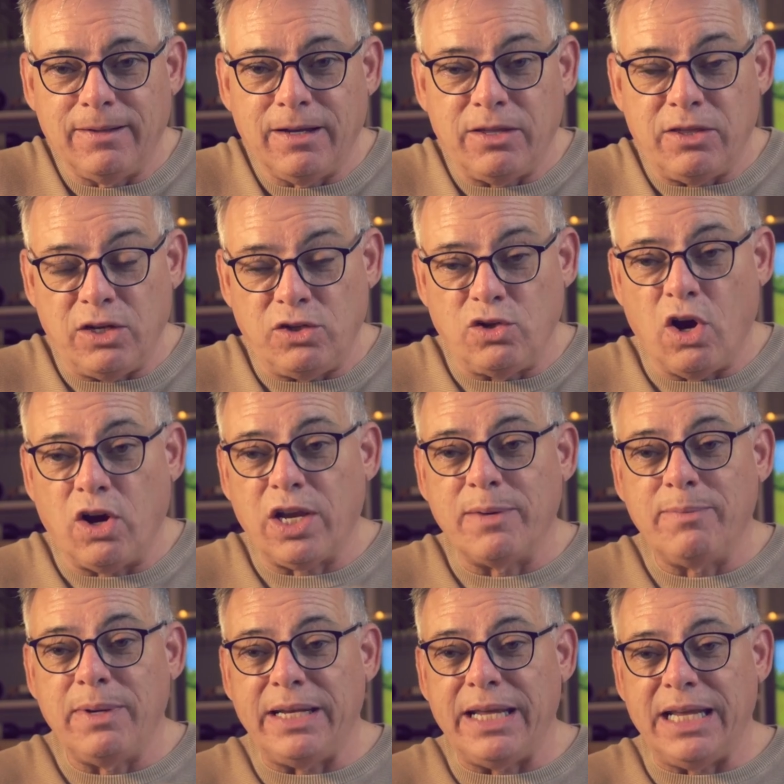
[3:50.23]
The
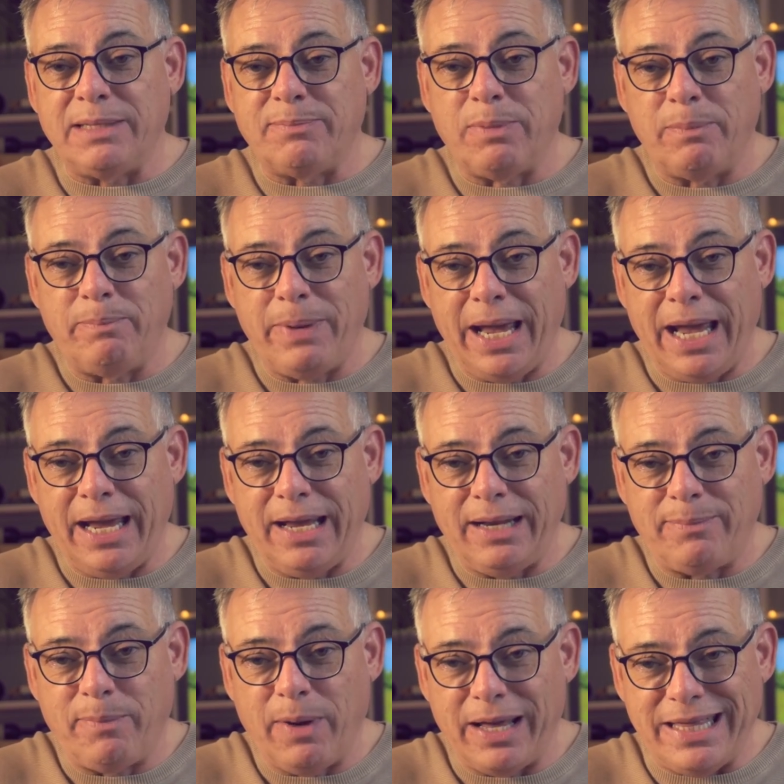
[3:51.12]
document is
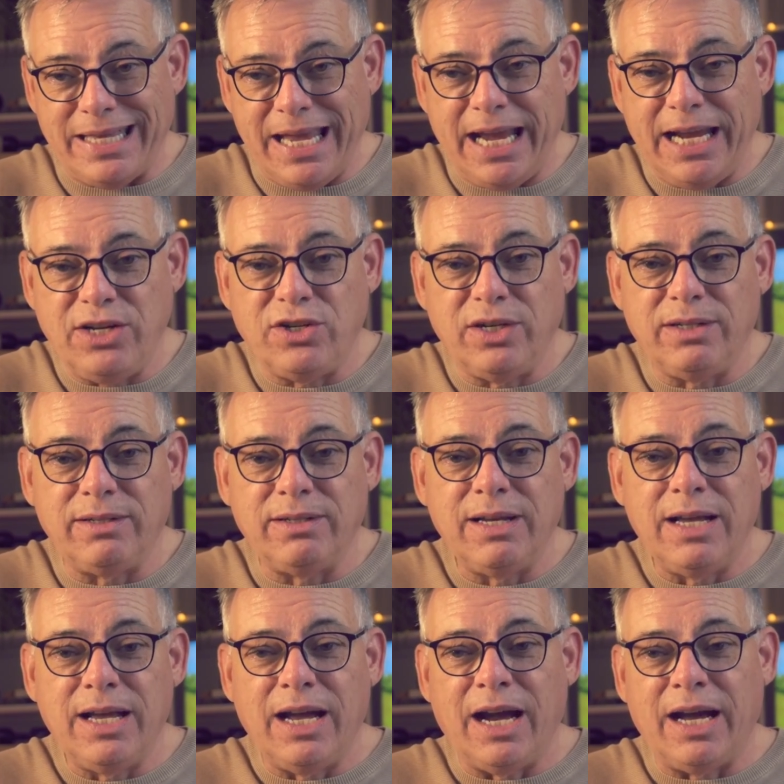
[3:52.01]
prepared by the agent
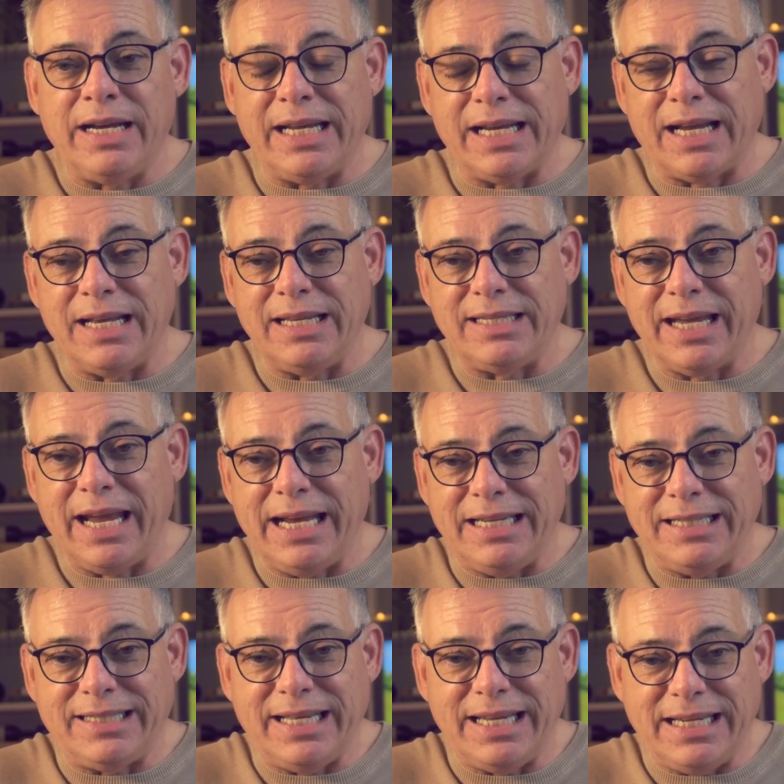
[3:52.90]
and it
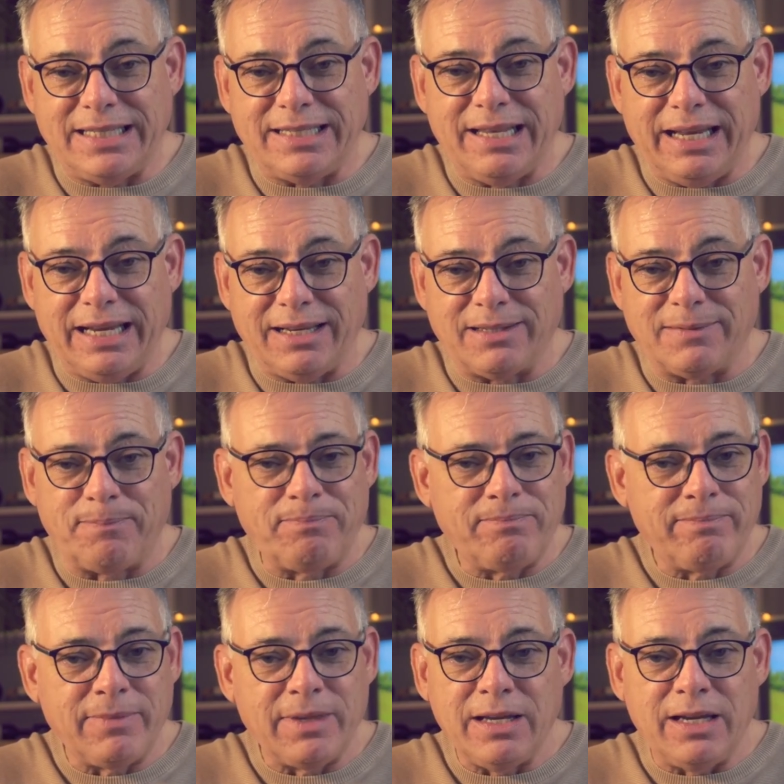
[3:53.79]
contains these things:
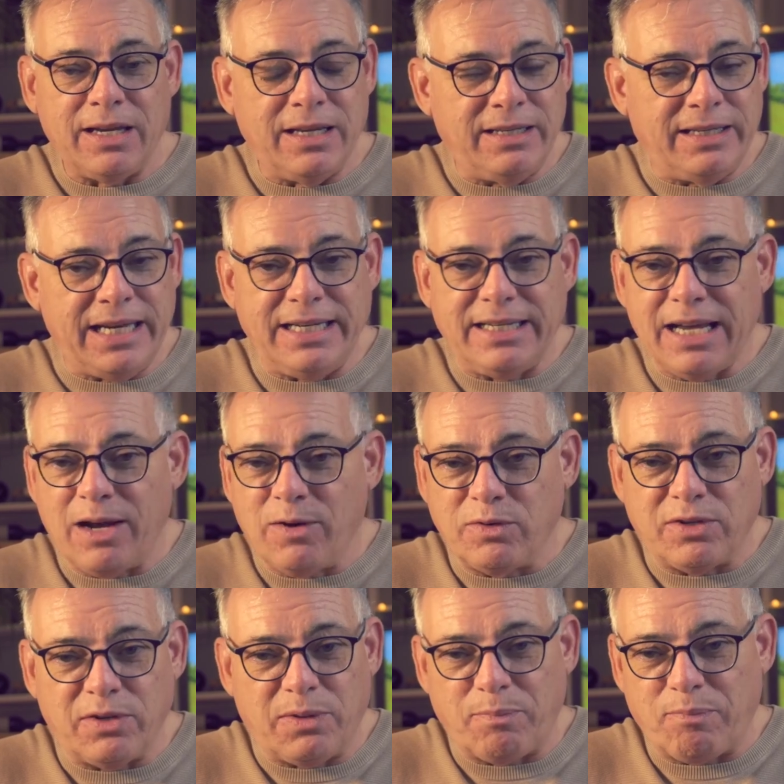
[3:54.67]

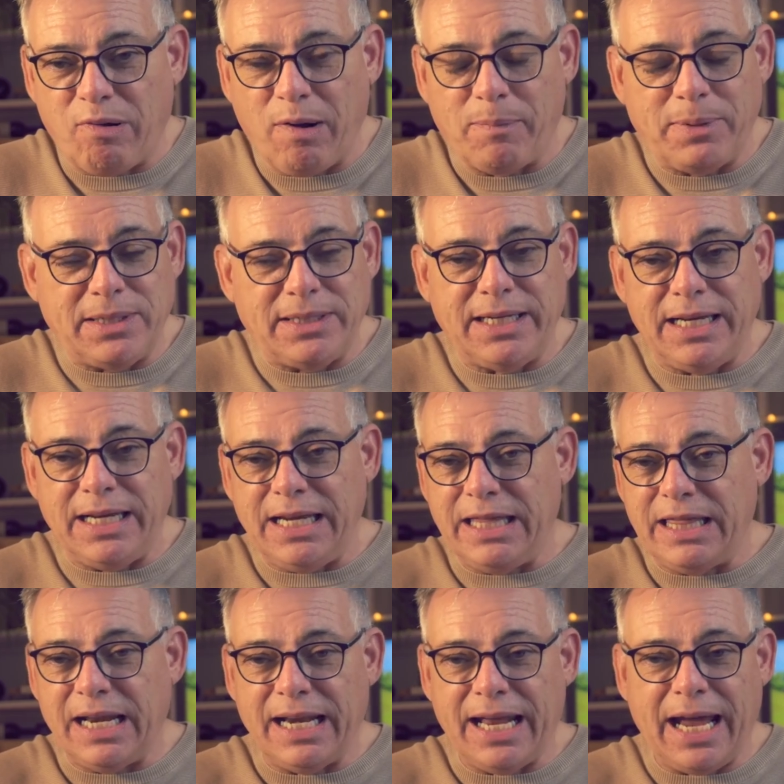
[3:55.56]
details of the property,
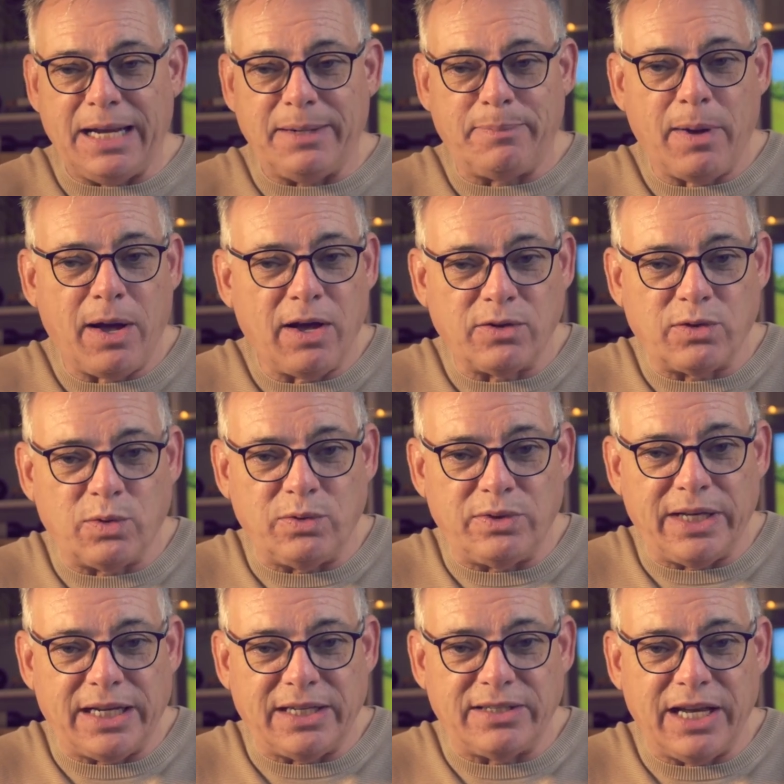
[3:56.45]
the land
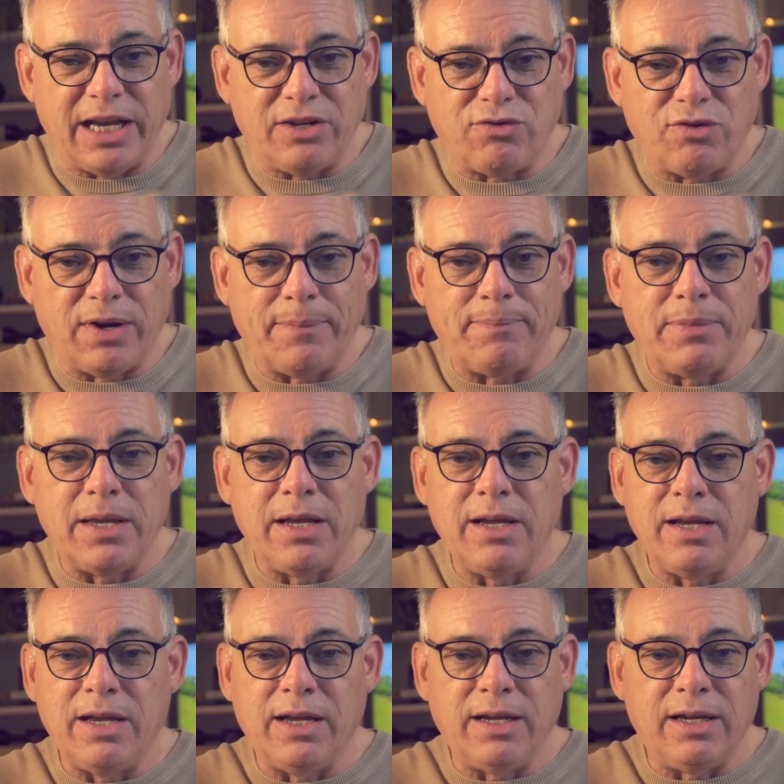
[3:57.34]
parcels, etc.,
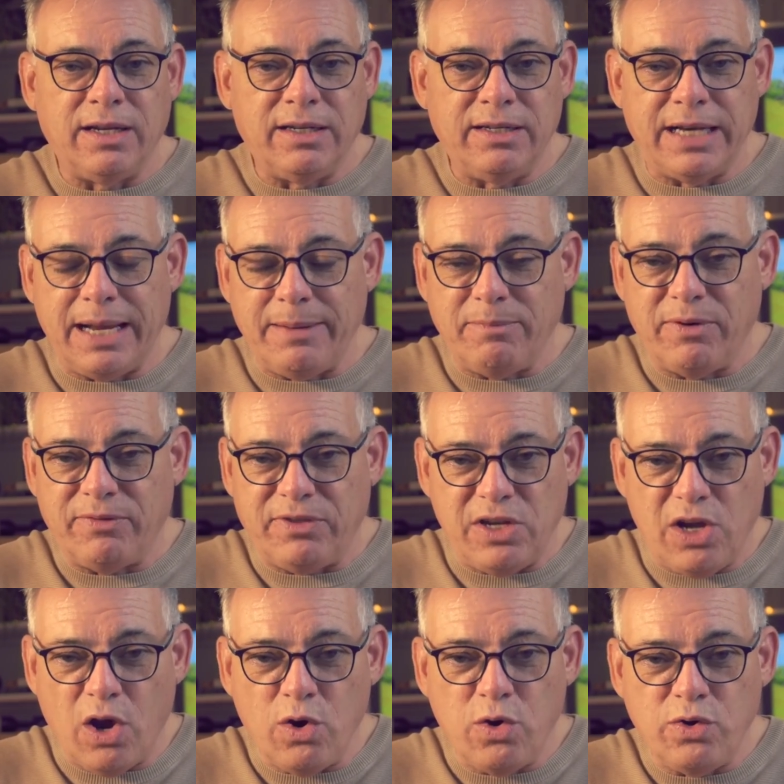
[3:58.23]
name of
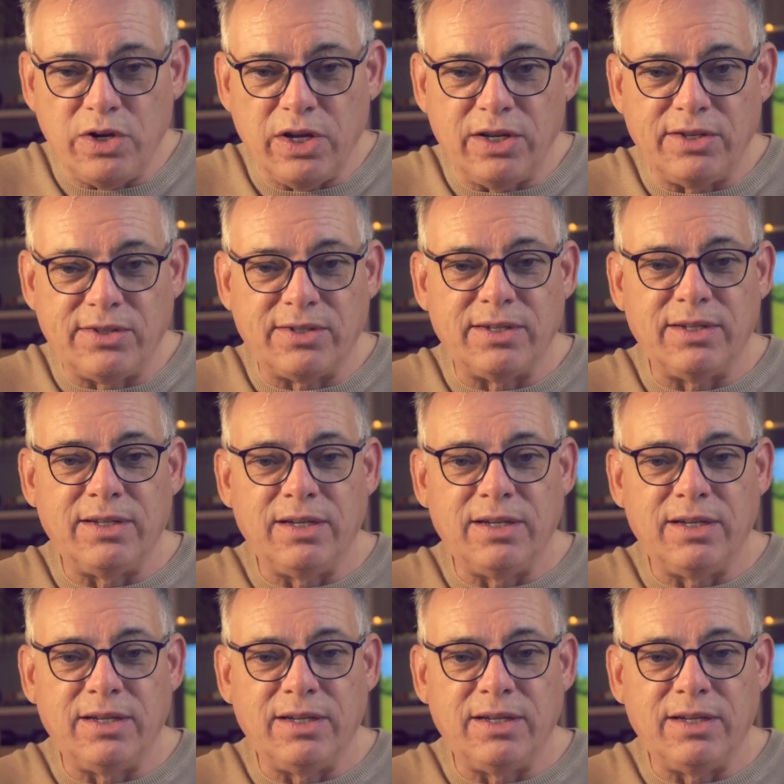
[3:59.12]
the owners,